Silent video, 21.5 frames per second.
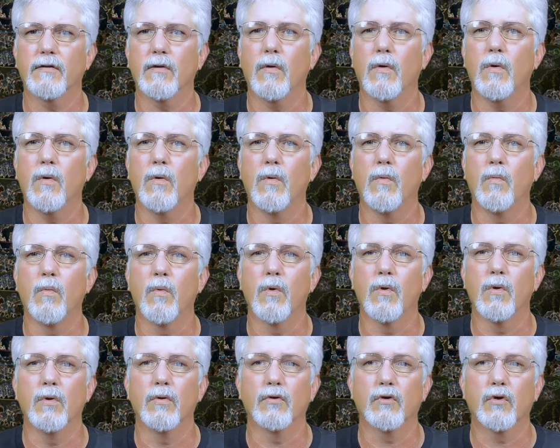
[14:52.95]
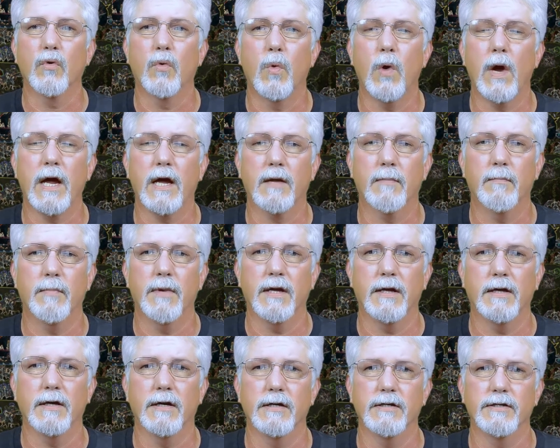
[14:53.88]
the whole world quaked
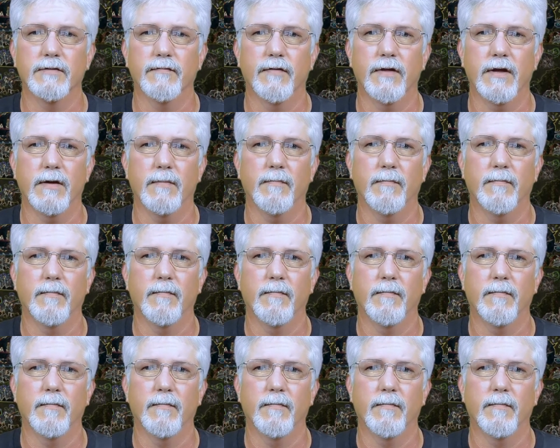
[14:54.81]
because of them.